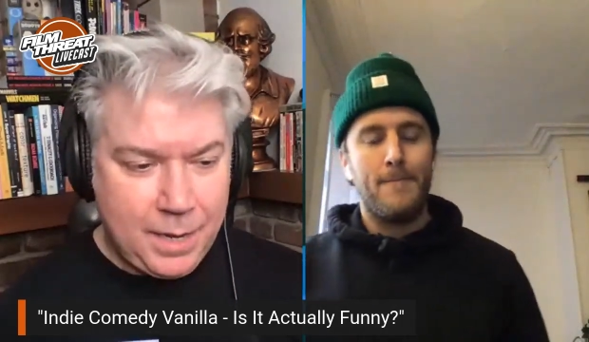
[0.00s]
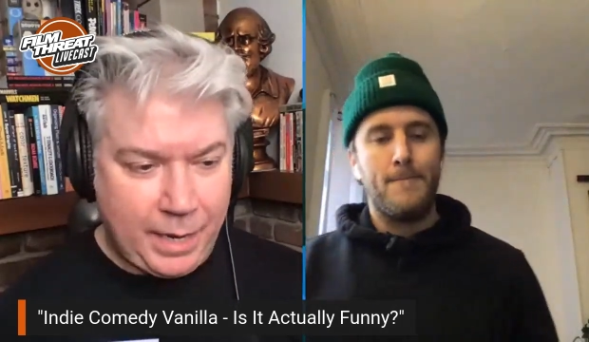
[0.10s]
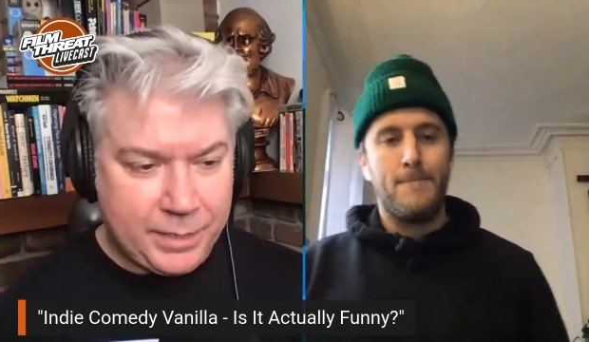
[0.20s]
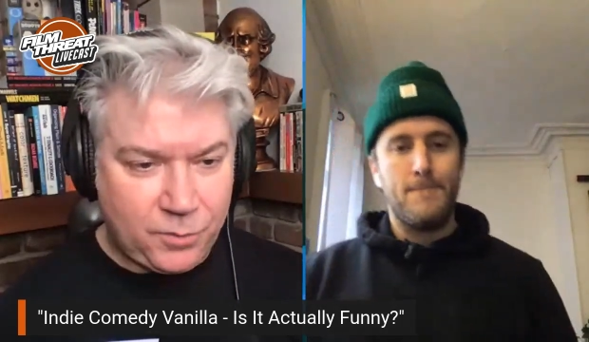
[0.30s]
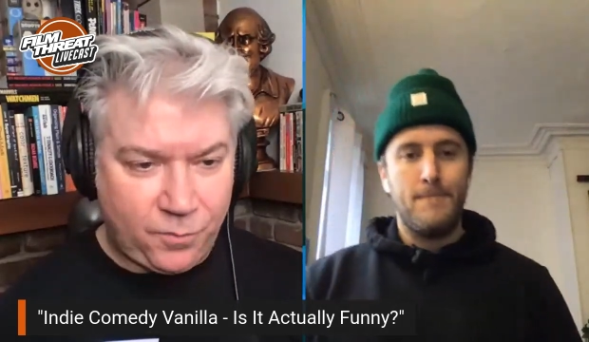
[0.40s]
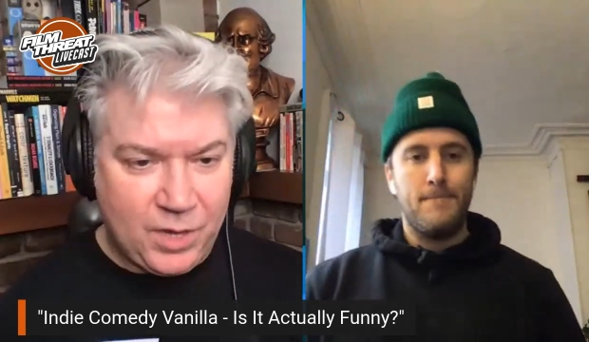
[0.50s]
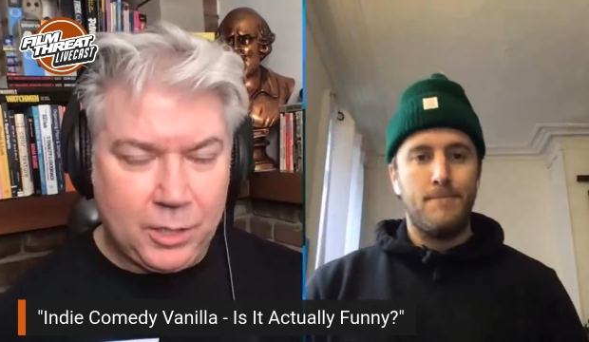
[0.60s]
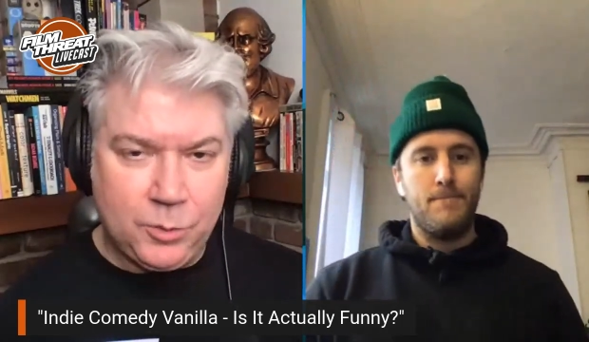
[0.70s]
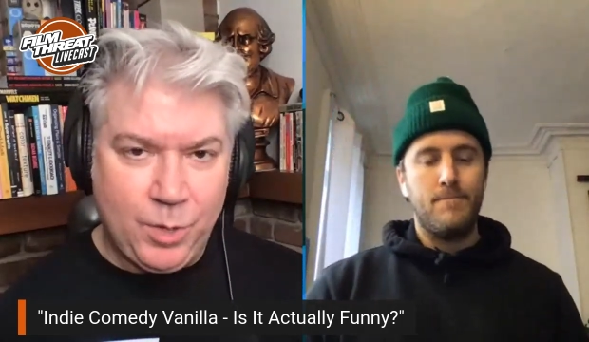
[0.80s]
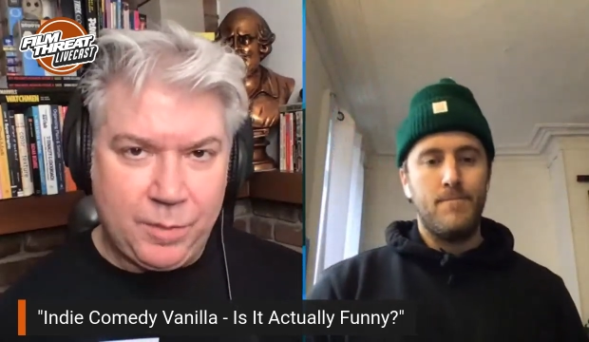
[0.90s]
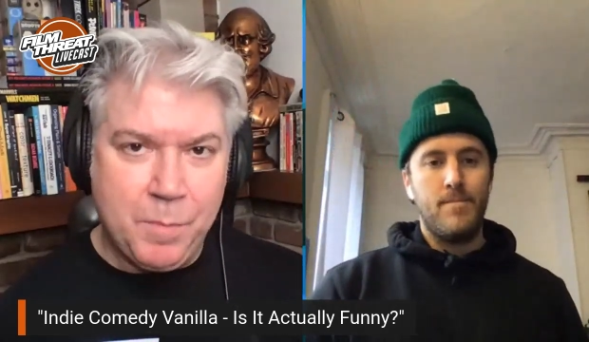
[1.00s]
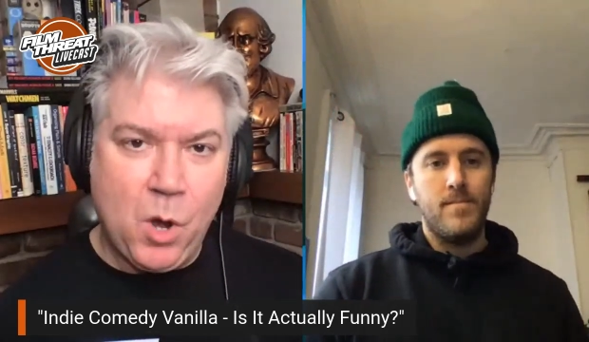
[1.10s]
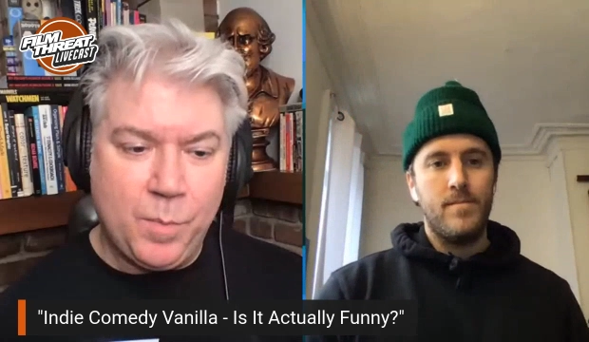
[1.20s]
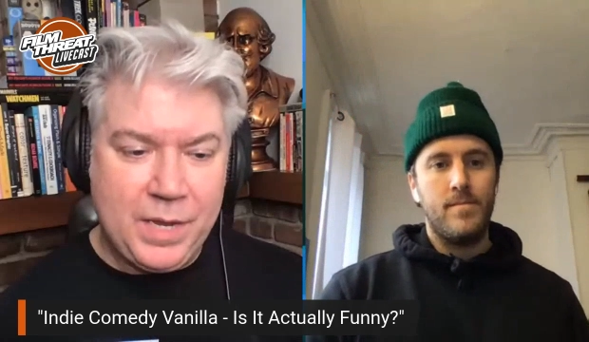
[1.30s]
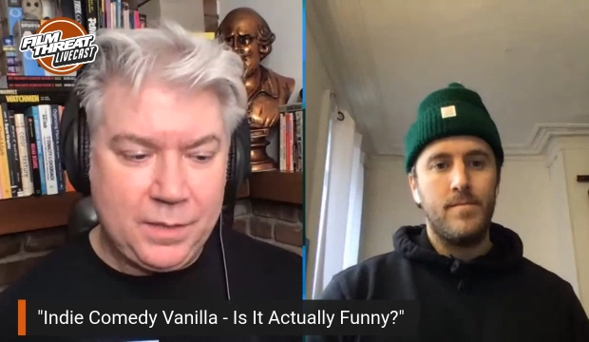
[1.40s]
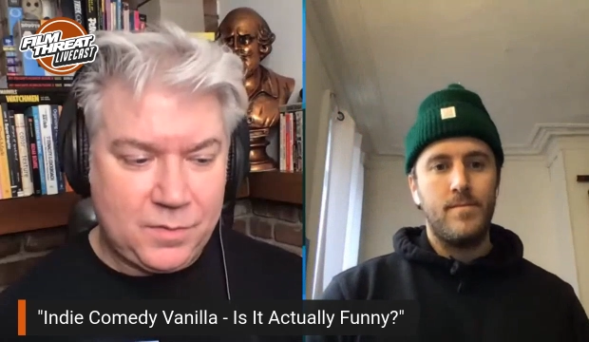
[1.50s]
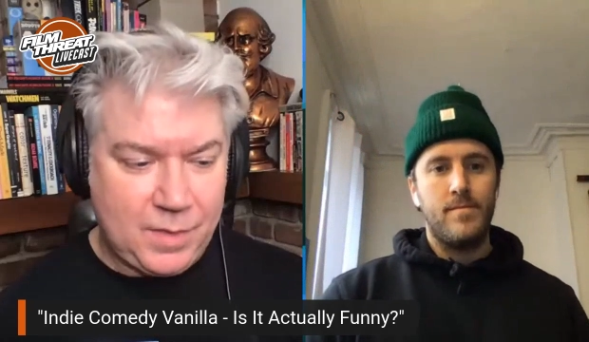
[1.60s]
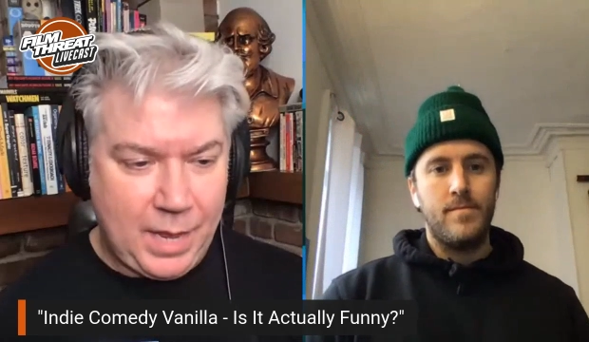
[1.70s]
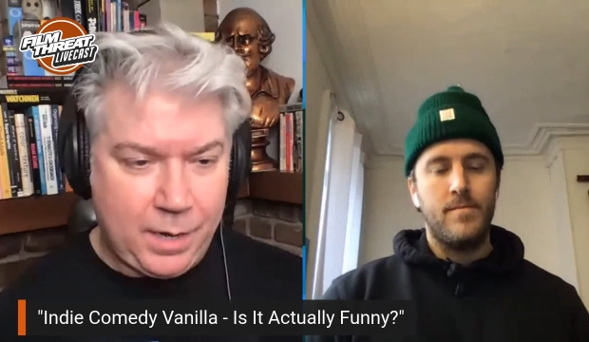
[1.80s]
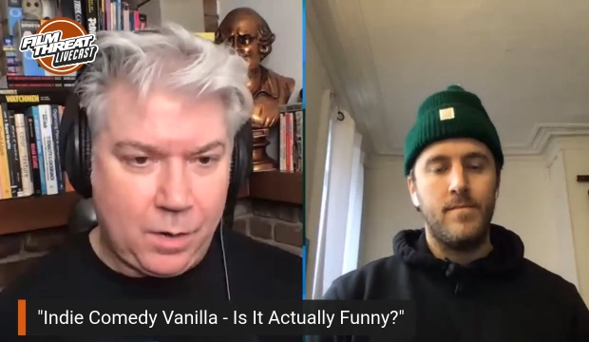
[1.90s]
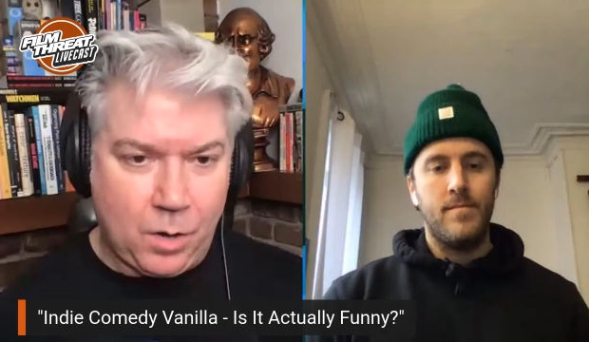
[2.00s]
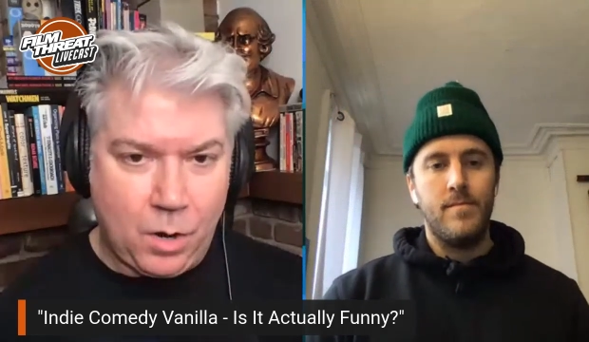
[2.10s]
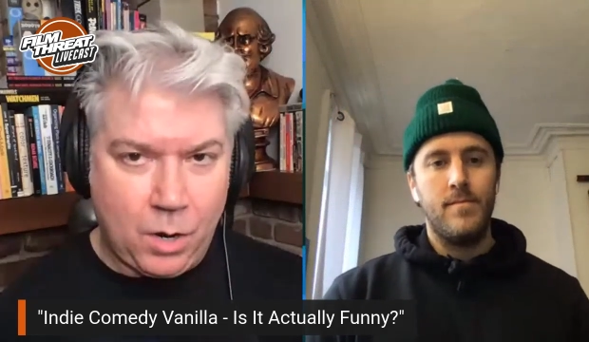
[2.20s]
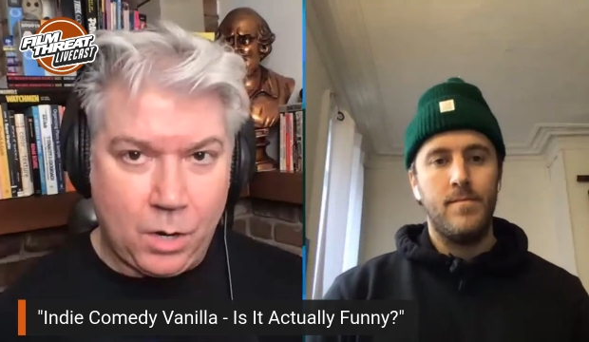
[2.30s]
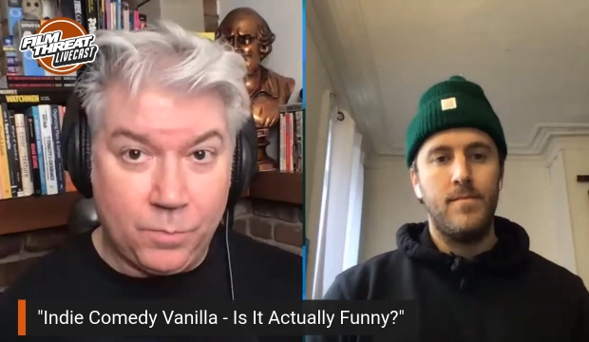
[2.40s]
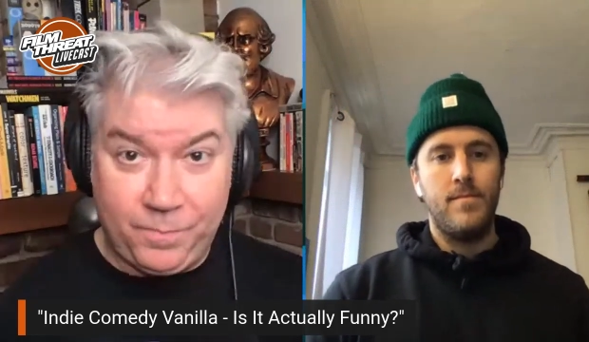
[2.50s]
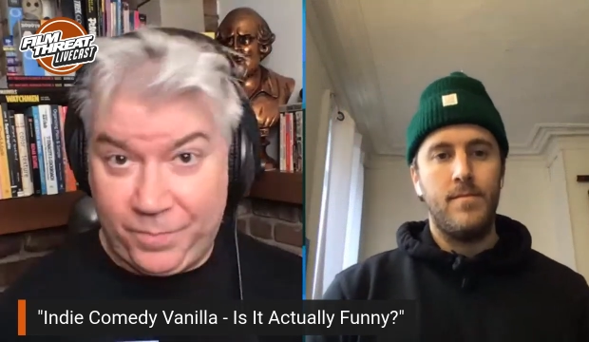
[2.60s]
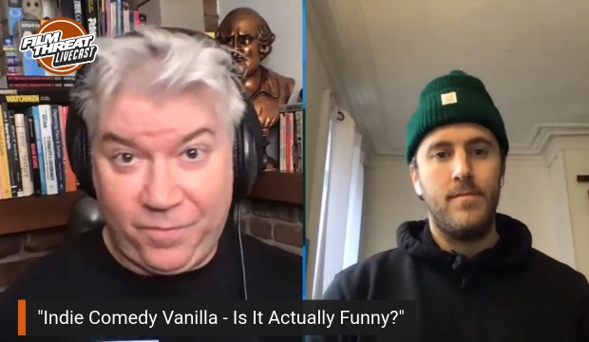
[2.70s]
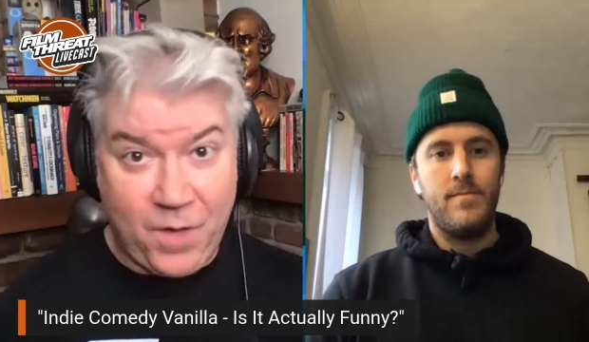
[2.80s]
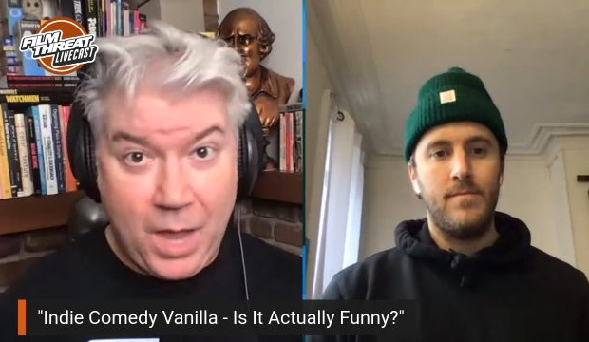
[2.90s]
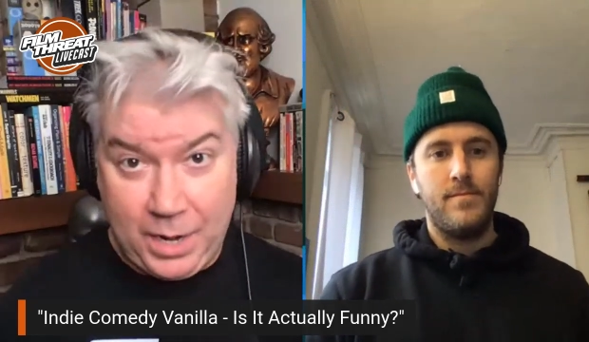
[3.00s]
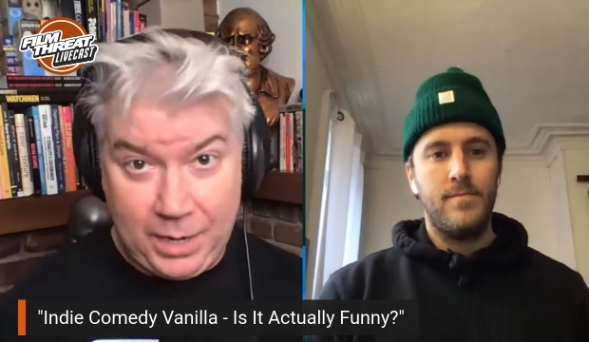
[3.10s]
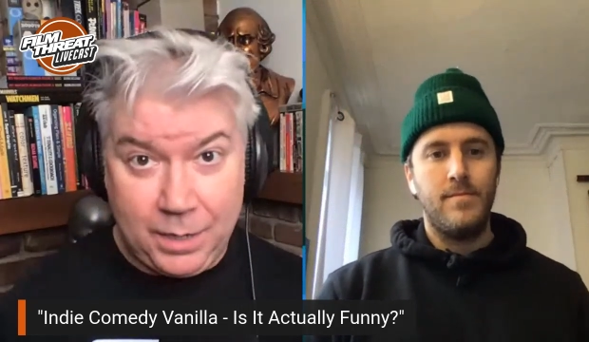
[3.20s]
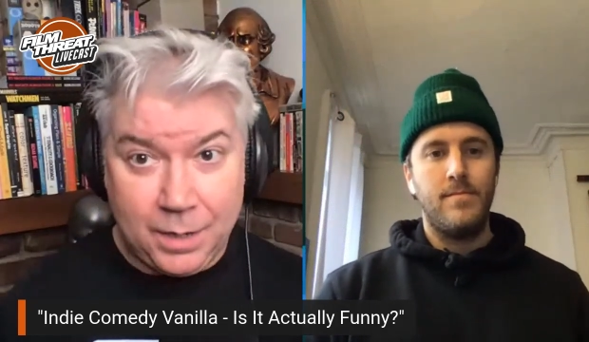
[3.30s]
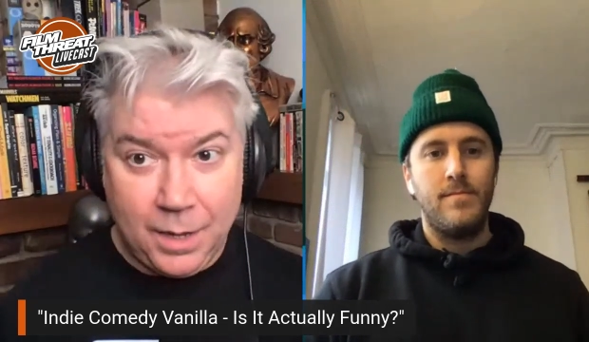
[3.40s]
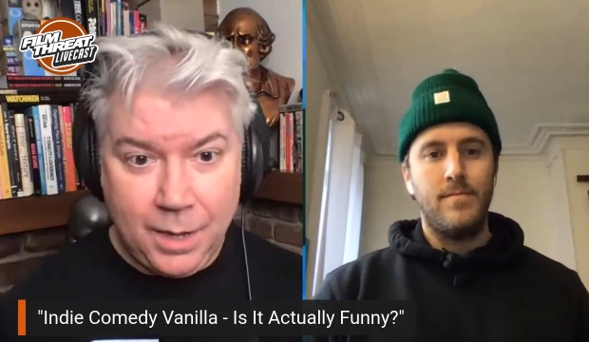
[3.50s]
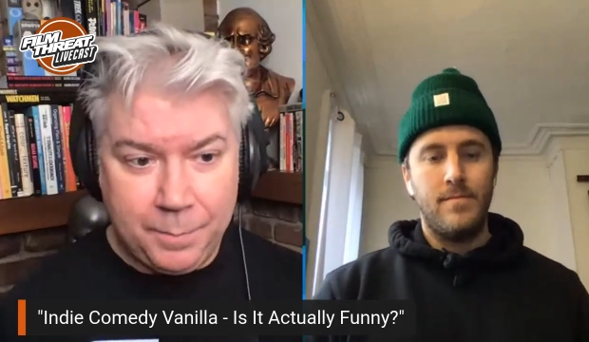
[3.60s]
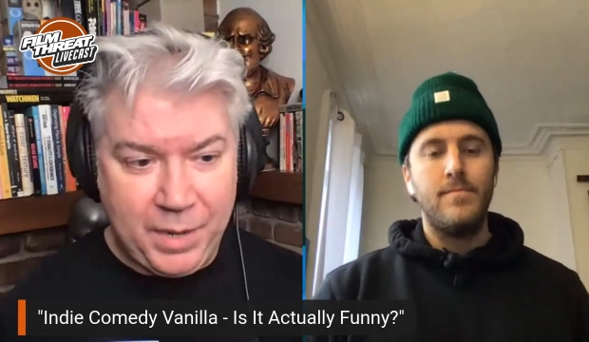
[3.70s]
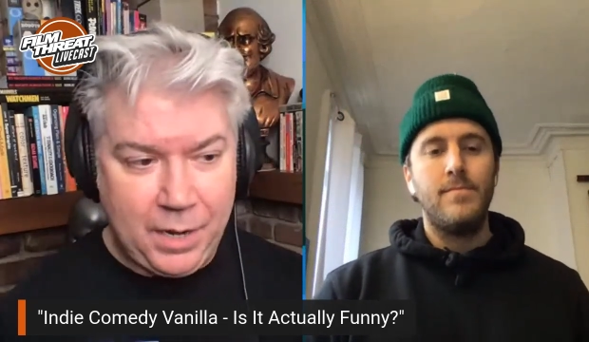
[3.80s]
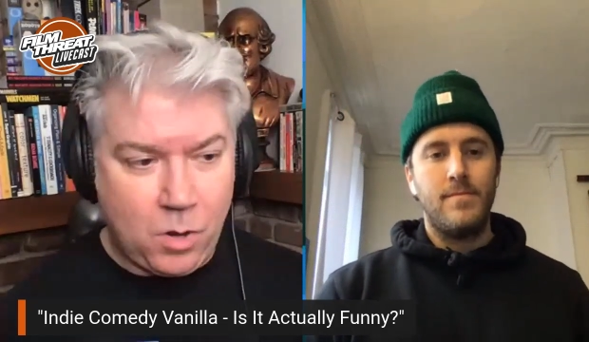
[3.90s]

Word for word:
Speaker 1: it's filled with moments that are funny, but it